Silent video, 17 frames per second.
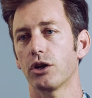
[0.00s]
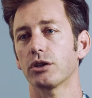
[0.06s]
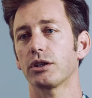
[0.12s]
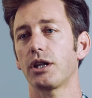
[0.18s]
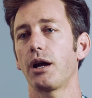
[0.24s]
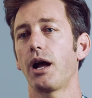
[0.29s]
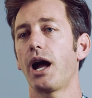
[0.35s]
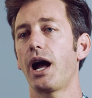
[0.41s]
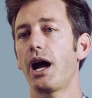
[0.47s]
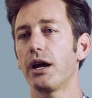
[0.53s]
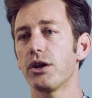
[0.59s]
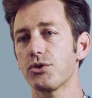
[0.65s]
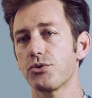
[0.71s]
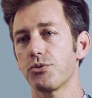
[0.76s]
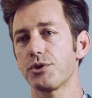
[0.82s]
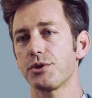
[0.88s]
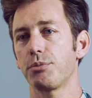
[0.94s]
got the
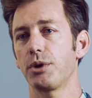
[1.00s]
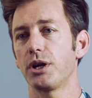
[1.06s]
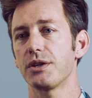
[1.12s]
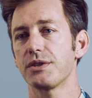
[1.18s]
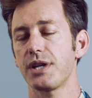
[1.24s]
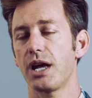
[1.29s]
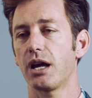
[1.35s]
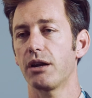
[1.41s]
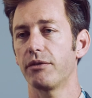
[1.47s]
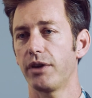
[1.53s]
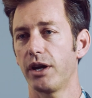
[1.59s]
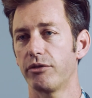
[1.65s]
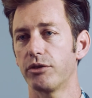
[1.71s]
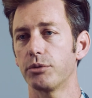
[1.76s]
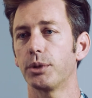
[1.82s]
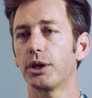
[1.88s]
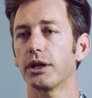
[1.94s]
highest response out of
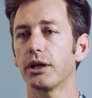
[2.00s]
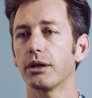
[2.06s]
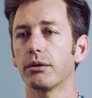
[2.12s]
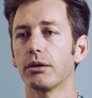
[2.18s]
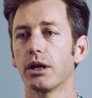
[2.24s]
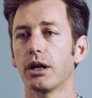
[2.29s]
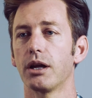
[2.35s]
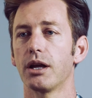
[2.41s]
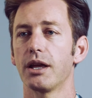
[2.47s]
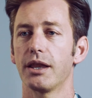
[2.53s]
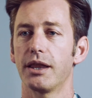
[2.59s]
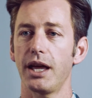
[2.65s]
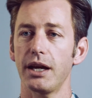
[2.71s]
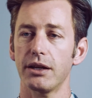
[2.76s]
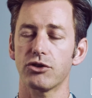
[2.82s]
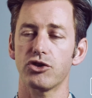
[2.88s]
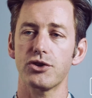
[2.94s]
everybody.
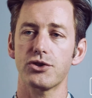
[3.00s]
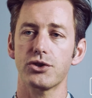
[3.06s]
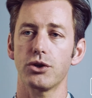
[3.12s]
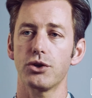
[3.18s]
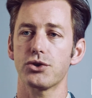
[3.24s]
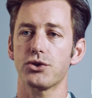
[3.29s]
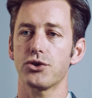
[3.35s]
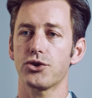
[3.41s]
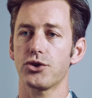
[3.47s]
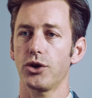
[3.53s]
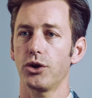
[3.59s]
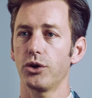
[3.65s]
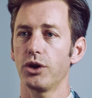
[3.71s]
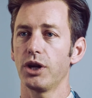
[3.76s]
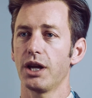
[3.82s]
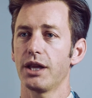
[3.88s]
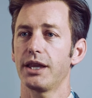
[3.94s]
That just goes to
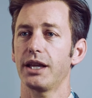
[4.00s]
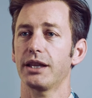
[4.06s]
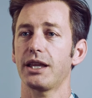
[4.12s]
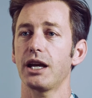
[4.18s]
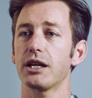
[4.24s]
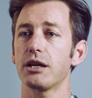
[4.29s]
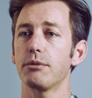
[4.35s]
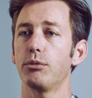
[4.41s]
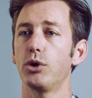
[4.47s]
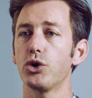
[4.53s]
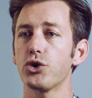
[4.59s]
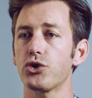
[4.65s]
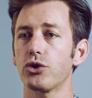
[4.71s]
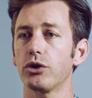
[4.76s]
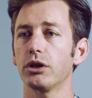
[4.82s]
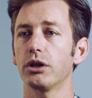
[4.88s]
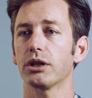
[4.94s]
show that that
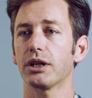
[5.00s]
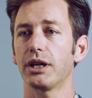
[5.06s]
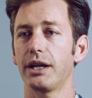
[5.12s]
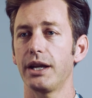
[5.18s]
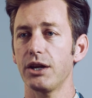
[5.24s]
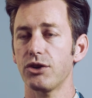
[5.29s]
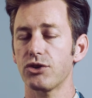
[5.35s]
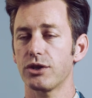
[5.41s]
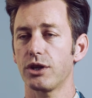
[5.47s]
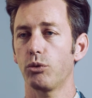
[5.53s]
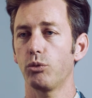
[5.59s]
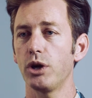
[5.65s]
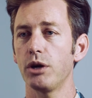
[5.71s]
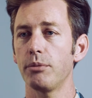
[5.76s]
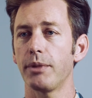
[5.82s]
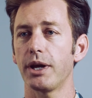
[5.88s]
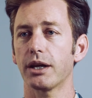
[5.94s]
emotional connection that
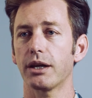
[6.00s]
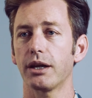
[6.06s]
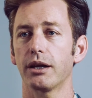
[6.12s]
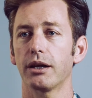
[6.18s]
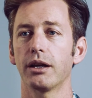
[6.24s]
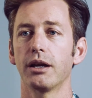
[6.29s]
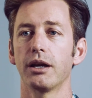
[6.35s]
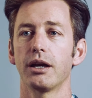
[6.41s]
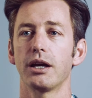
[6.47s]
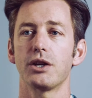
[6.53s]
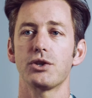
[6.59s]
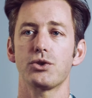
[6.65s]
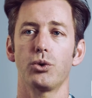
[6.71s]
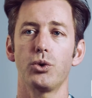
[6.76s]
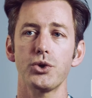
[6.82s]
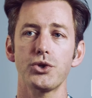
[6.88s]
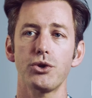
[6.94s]
we're making is
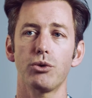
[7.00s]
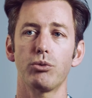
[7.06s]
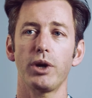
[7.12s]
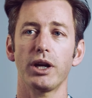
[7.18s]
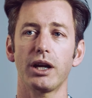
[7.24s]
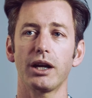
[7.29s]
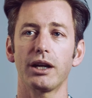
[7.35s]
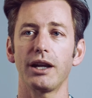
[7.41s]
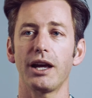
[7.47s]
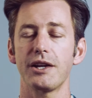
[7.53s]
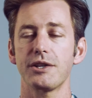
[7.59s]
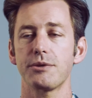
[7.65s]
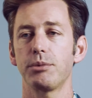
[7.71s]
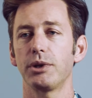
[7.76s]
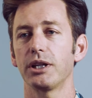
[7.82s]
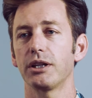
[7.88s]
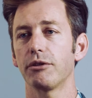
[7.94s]
also
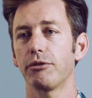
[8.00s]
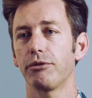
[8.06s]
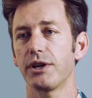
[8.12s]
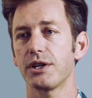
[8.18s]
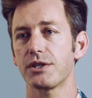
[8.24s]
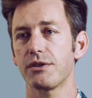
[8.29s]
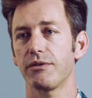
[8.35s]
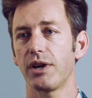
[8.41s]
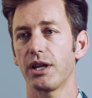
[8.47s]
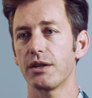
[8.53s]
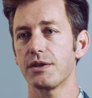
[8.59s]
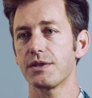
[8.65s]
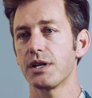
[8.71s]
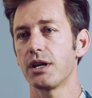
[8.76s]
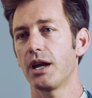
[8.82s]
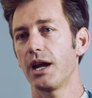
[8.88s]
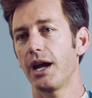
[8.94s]
recognizable in the face of
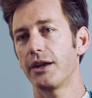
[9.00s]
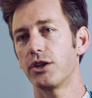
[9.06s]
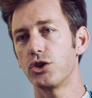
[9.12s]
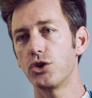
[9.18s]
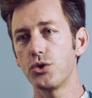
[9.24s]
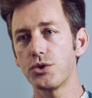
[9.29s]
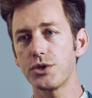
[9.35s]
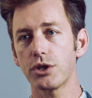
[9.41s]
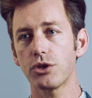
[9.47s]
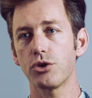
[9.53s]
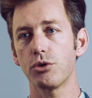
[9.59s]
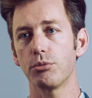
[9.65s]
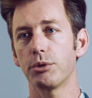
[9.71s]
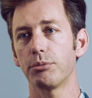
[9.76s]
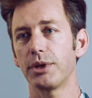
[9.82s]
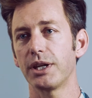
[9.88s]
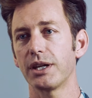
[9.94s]
others and using
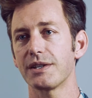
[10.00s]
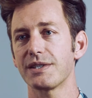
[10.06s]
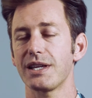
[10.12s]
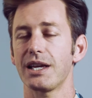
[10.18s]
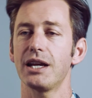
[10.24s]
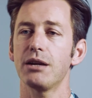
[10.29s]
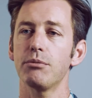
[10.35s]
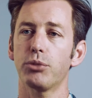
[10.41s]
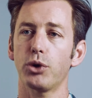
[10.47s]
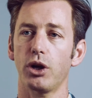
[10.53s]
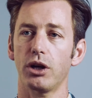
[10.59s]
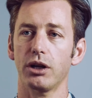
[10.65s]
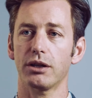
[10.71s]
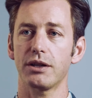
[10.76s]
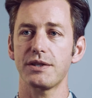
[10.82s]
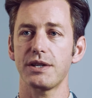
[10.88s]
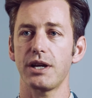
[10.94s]
human beings in
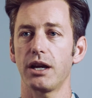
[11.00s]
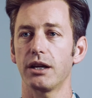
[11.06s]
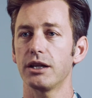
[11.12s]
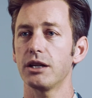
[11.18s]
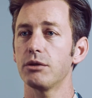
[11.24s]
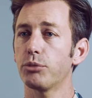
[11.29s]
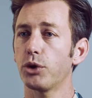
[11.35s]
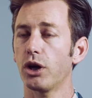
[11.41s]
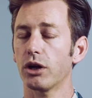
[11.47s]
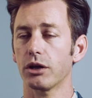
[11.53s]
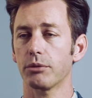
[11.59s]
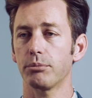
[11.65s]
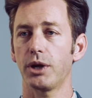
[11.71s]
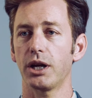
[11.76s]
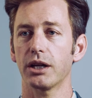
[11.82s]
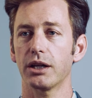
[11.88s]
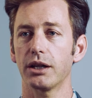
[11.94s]
product design, in
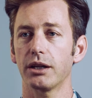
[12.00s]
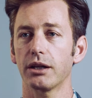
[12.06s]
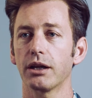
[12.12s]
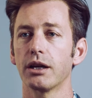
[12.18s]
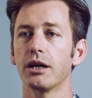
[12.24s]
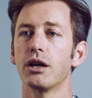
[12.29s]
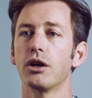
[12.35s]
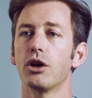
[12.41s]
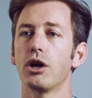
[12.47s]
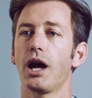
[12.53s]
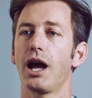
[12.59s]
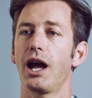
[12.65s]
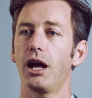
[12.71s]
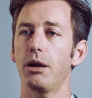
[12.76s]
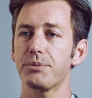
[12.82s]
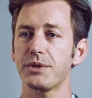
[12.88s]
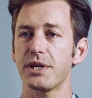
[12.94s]
product marketing,
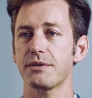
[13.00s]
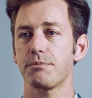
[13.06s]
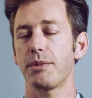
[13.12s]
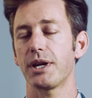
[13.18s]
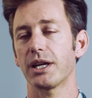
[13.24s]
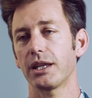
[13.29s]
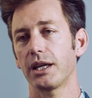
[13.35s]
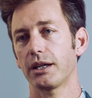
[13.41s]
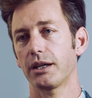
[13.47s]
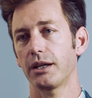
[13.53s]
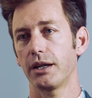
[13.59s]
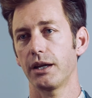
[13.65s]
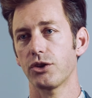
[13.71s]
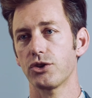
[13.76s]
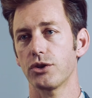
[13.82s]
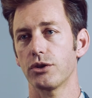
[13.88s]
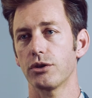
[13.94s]
helps us make that
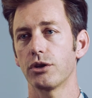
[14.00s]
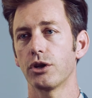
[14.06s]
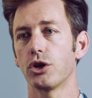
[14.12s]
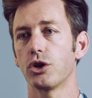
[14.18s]
connection